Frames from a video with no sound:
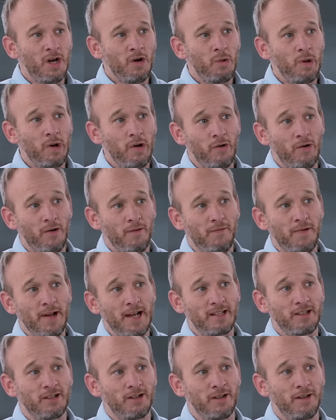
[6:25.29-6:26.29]
we
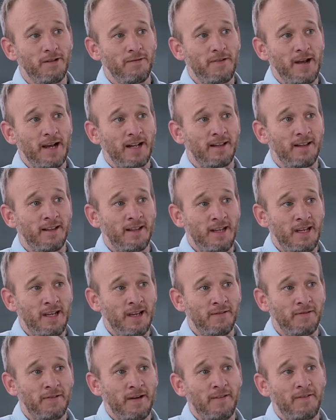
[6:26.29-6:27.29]
reflected on the fact that the
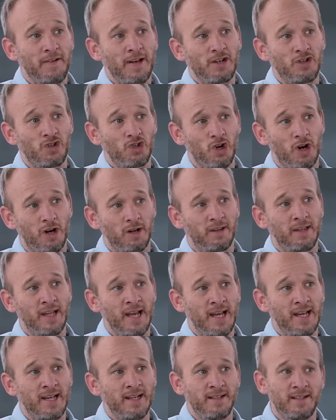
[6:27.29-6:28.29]
EFF had shocked the
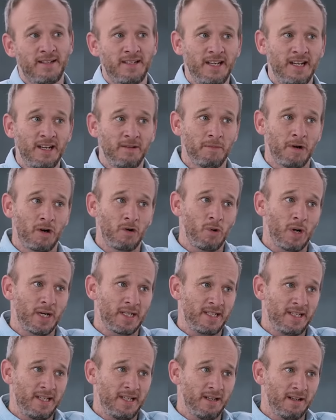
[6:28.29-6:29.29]
ANC in
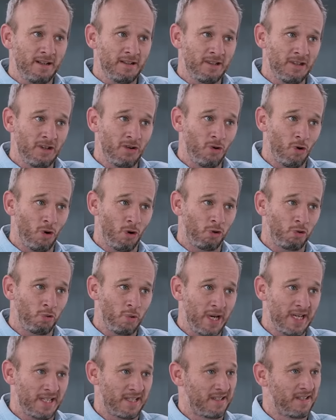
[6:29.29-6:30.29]
Maquassi Hills in the
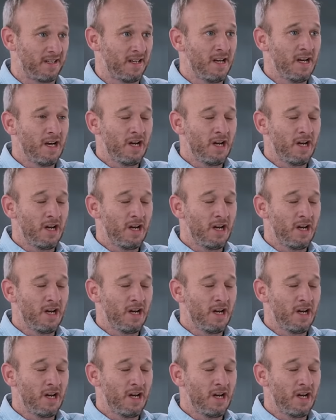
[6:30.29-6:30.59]
northwest.